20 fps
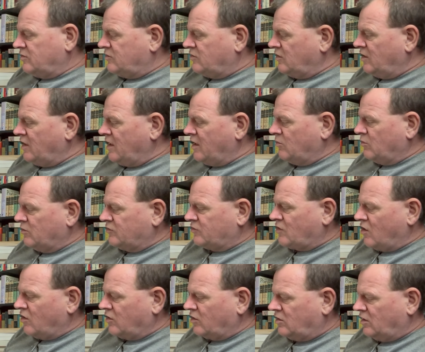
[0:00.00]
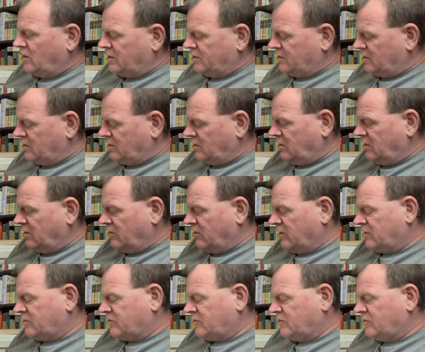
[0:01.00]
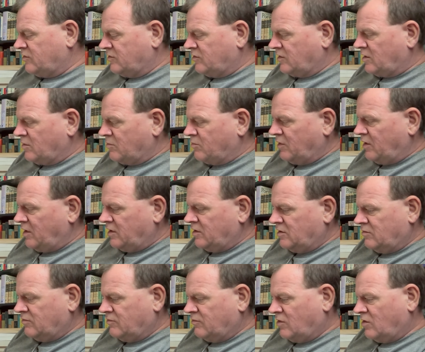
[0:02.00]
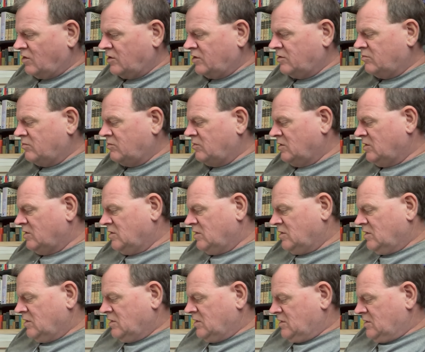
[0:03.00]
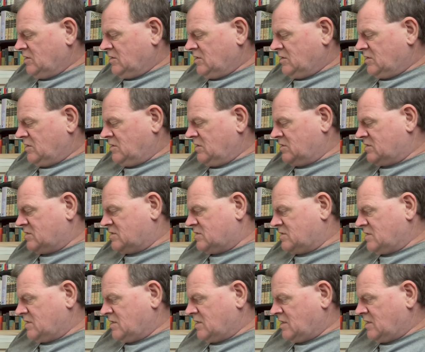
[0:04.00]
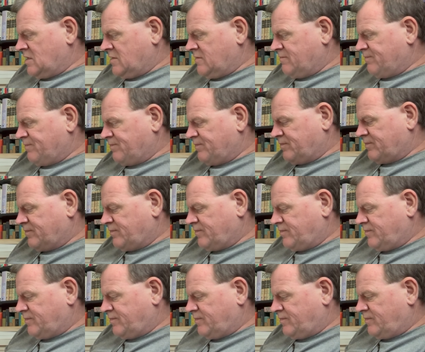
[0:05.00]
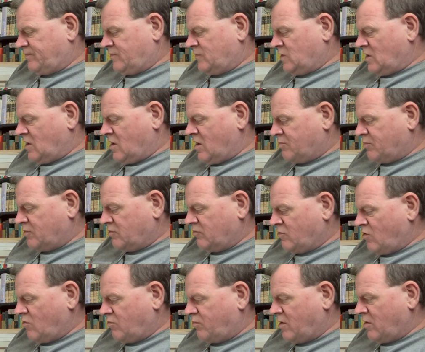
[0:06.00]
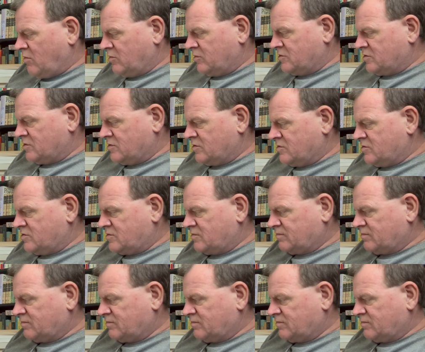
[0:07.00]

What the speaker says: So the other one's called Collected Lyrics. This is a companion volume. This Harper & Row Publishers.